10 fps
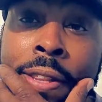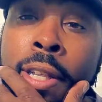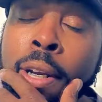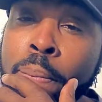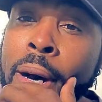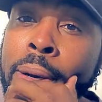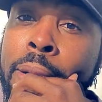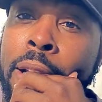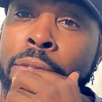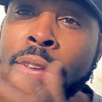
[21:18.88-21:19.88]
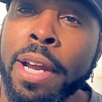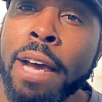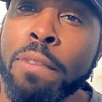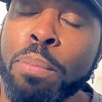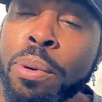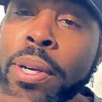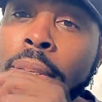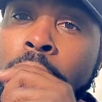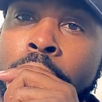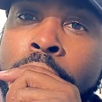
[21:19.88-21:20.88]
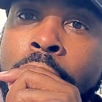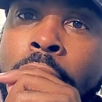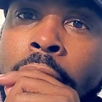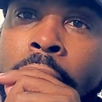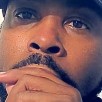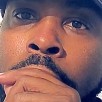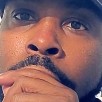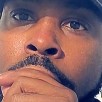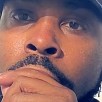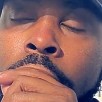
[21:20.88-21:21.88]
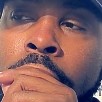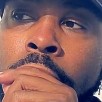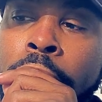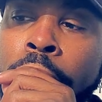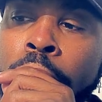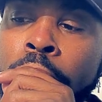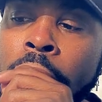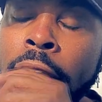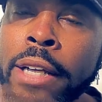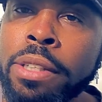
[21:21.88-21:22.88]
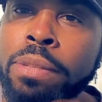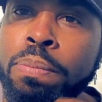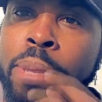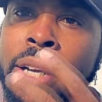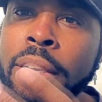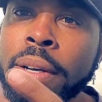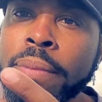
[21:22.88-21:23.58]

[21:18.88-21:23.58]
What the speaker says: to think about it if they have a point, and I make